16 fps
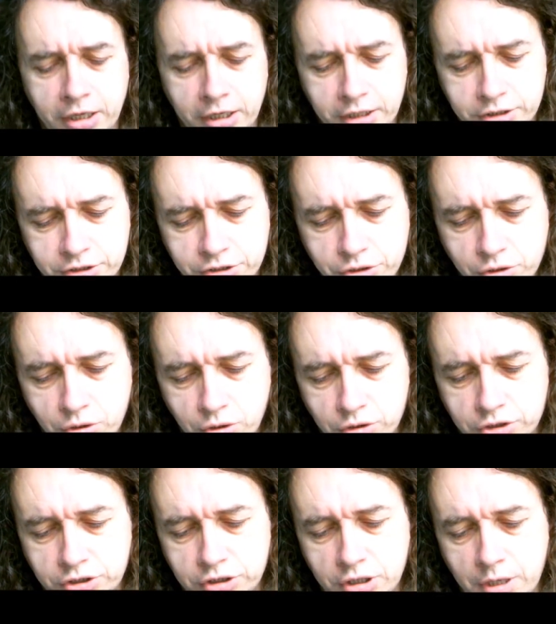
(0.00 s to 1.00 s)
It's
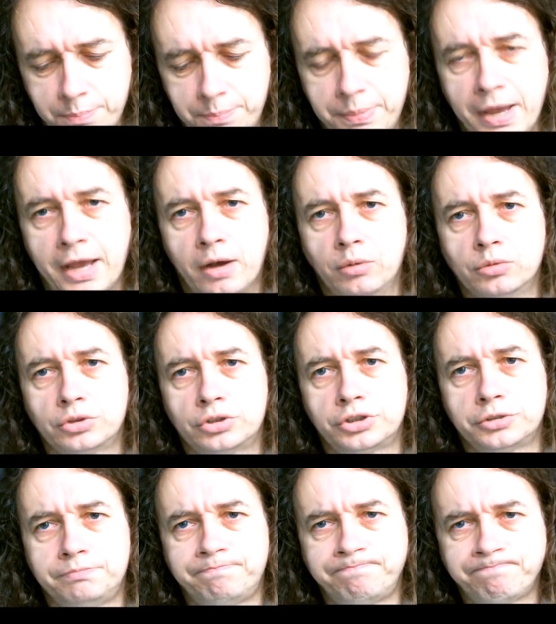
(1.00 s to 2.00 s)
not about